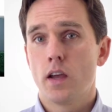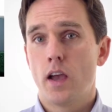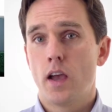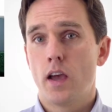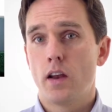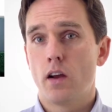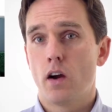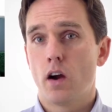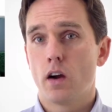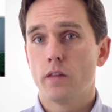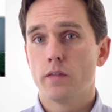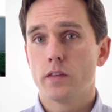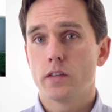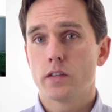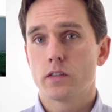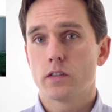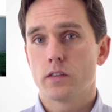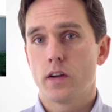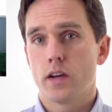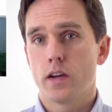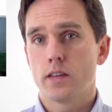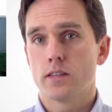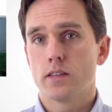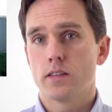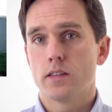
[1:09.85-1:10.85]
and harvest
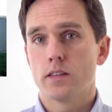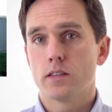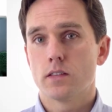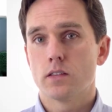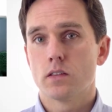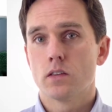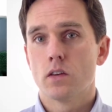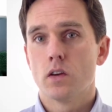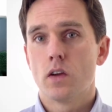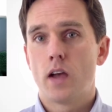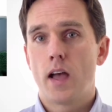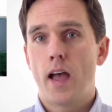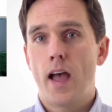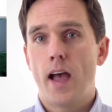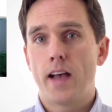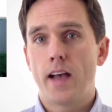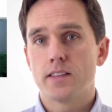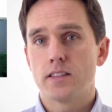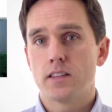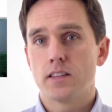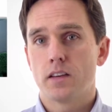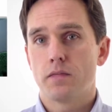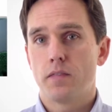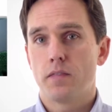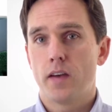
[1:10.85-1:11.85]
stresses
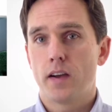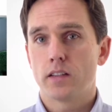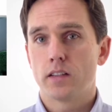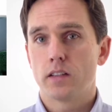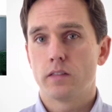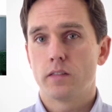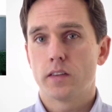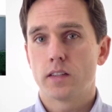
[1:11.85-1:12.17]
has the effect